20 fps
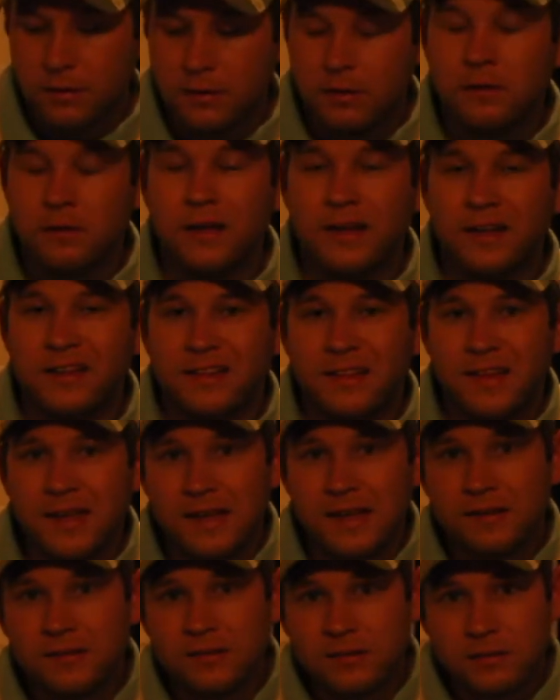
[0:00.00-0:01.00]
like
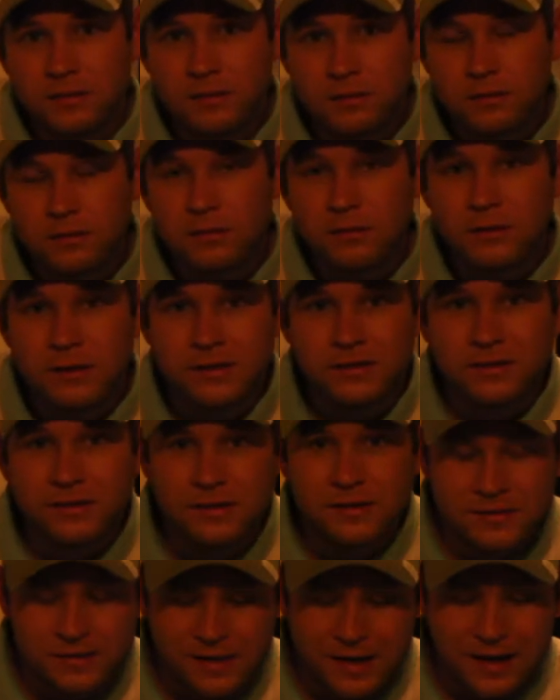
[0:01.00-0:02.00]
this
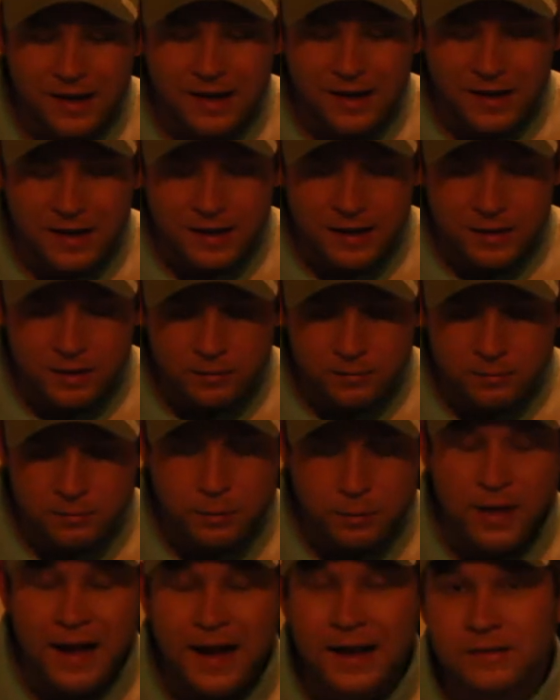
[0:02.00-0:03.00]
is a
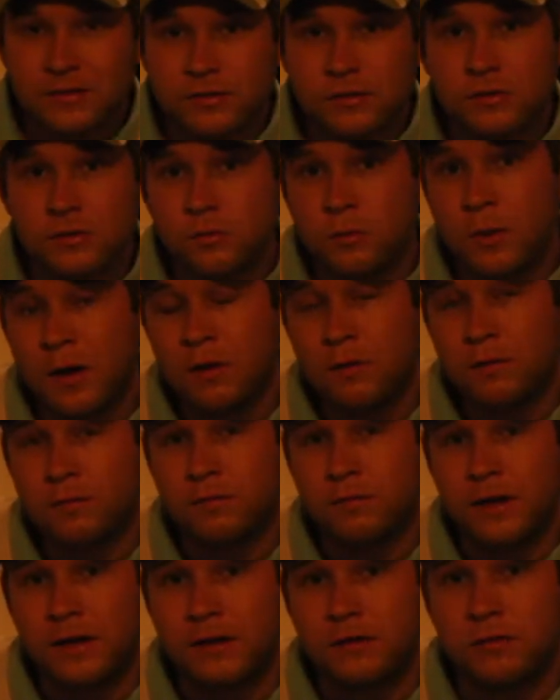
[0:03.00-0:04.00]
Blast 12
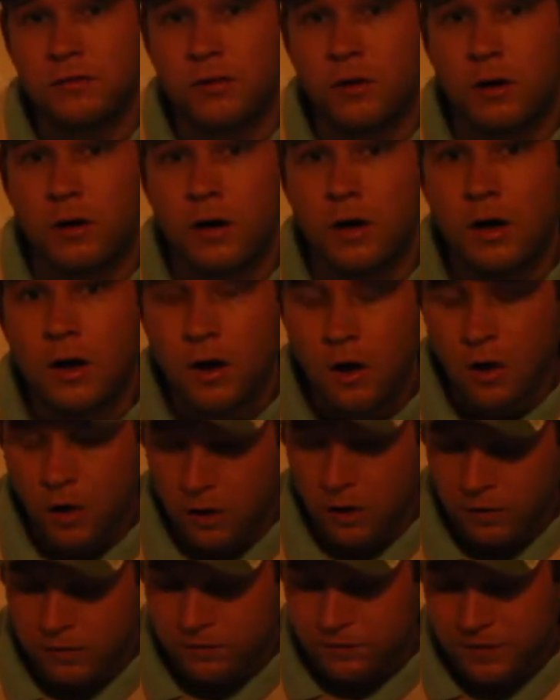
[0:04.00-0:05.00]
fixture,
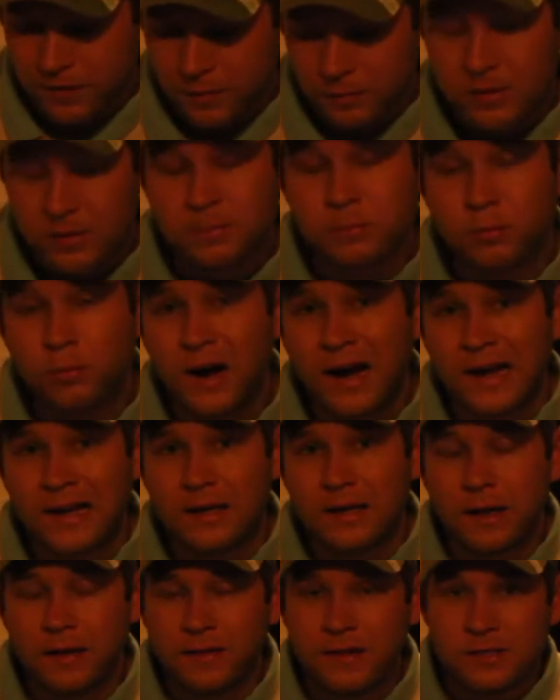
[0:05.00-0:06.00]
are fairly
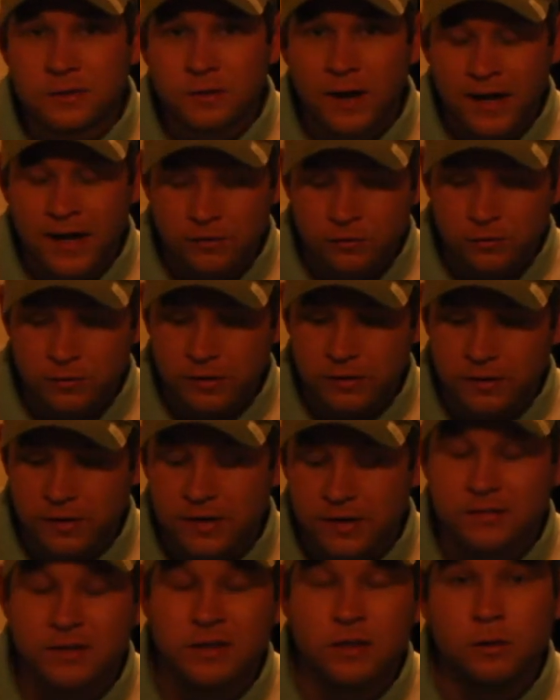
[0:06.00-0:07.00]
bright, and these are actually
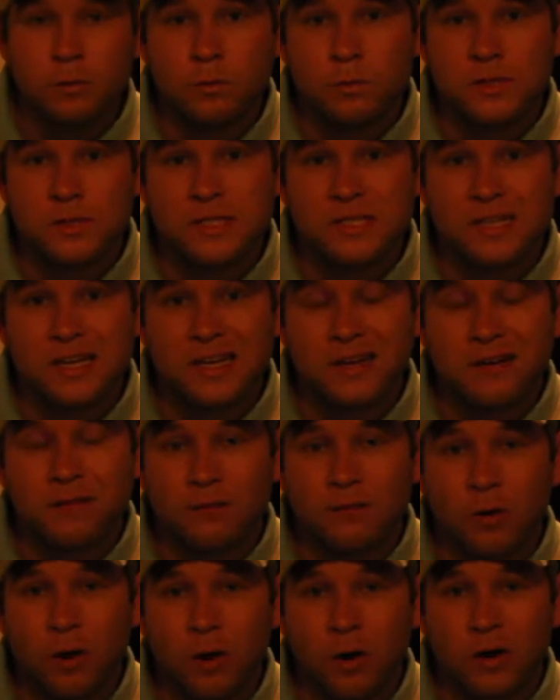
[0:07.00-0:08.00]
things that you will see
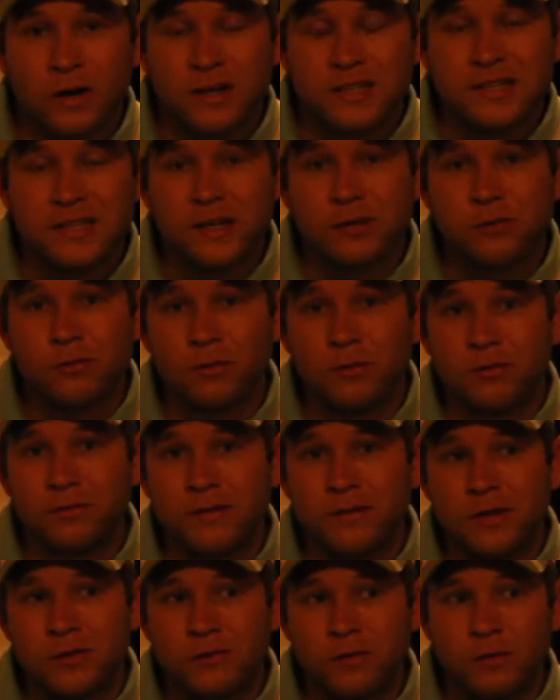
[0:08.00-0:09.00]
for architectural
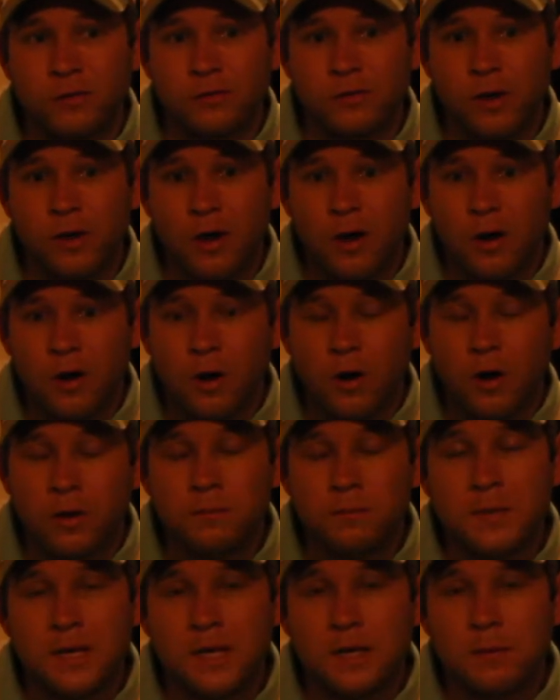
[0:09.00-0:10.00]
features
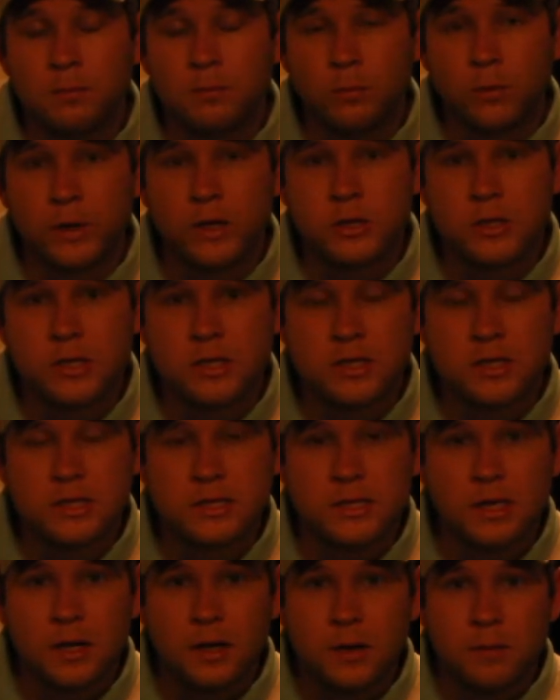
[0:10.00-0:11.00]
on many
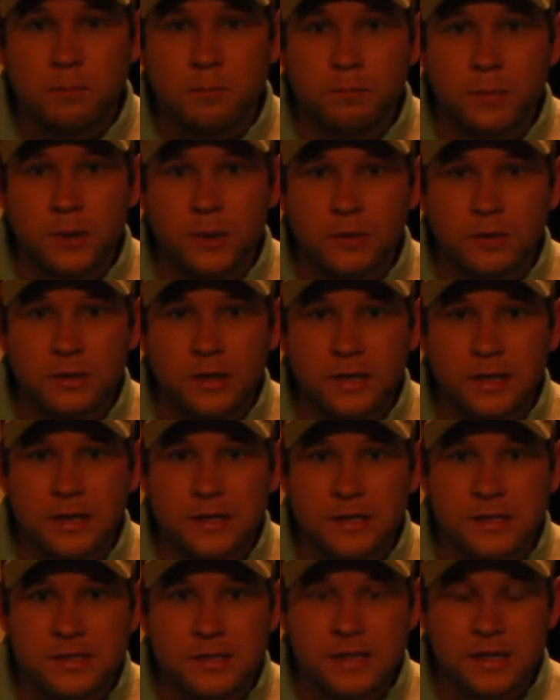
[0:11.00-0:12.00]
bridges,
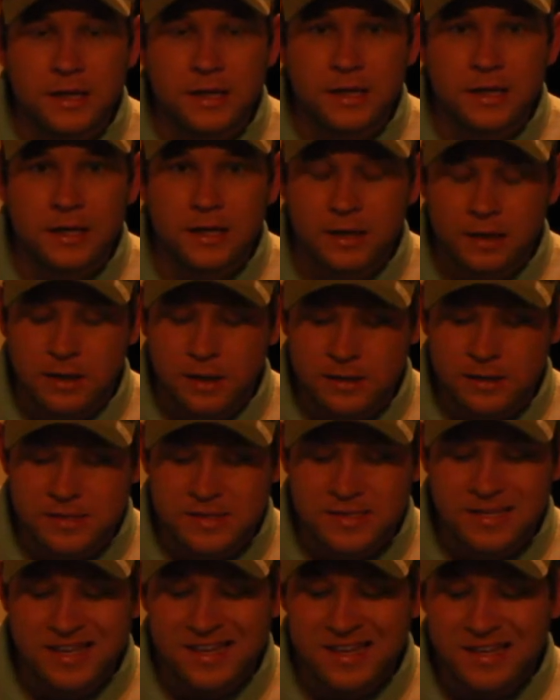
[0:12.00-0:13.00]
buildings in
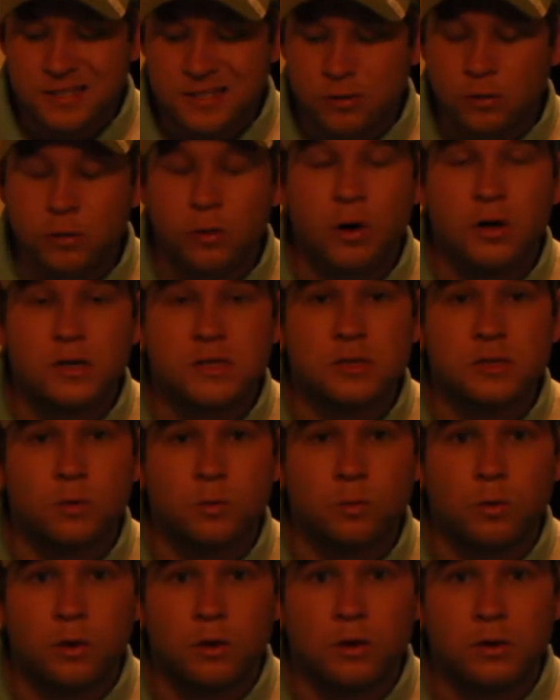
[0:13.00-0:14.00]
cities across the
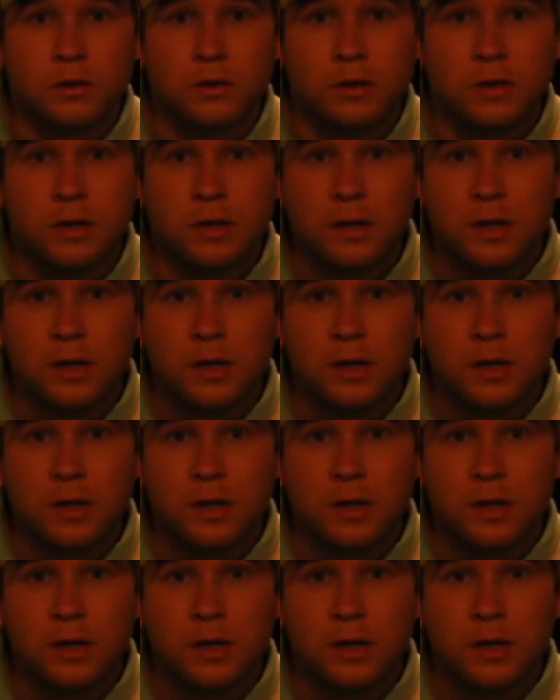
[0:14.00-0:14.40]
world.